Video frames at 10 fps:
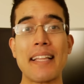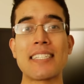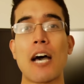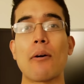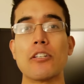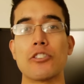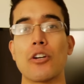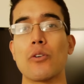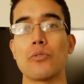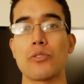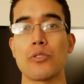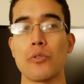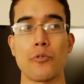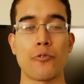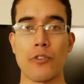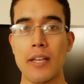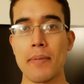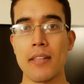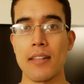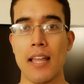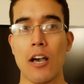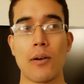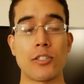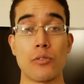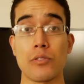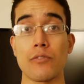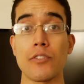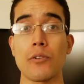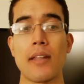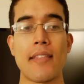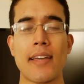that's how I chose to frame it and how I chose to view it,